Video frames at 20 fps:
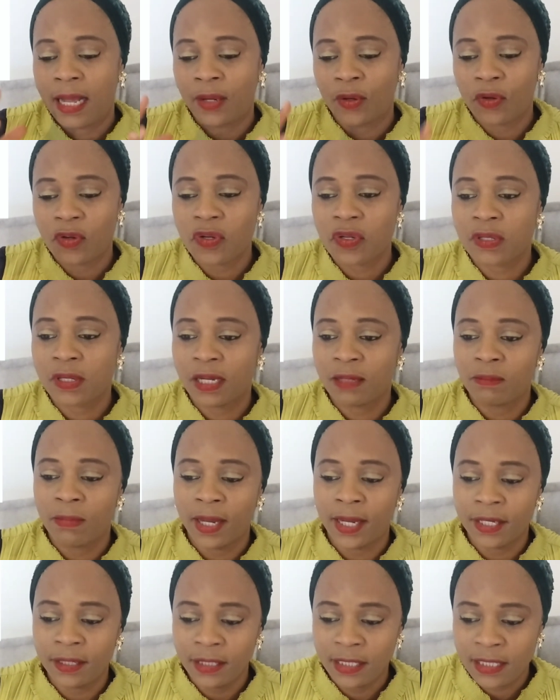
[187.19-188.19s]
alongside
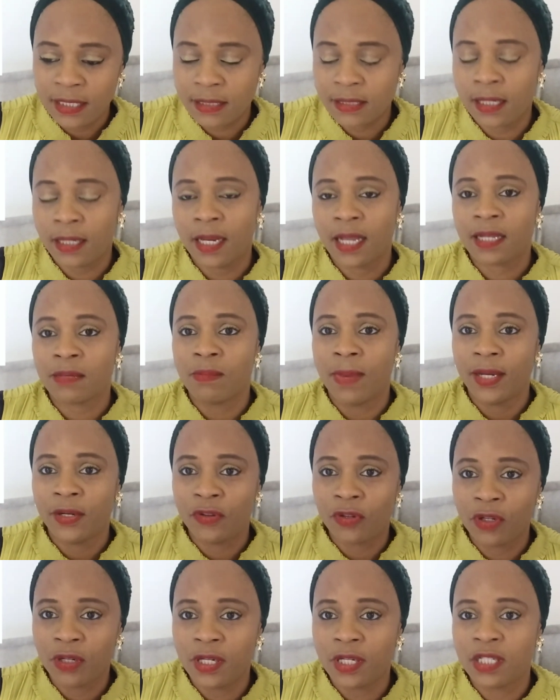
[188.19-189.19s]
my intellect,
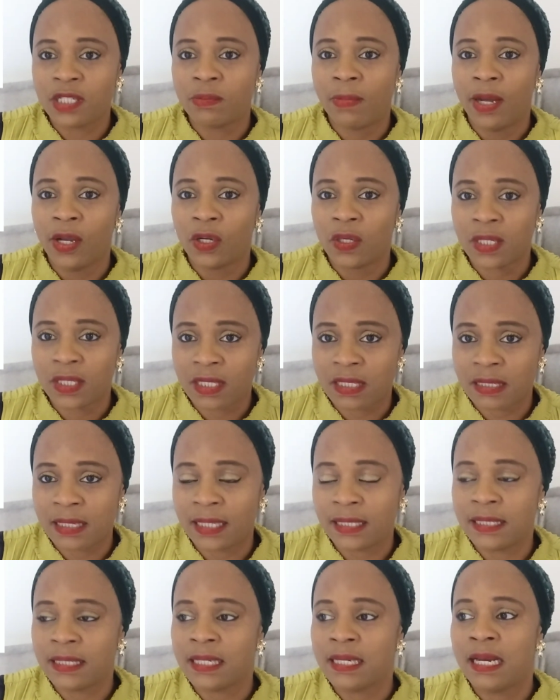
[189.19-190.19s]
my knowledge, my
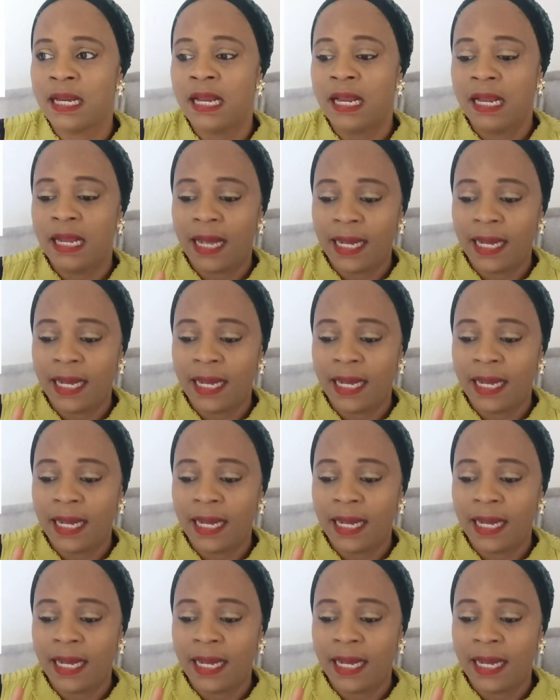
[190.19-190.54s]
understanding,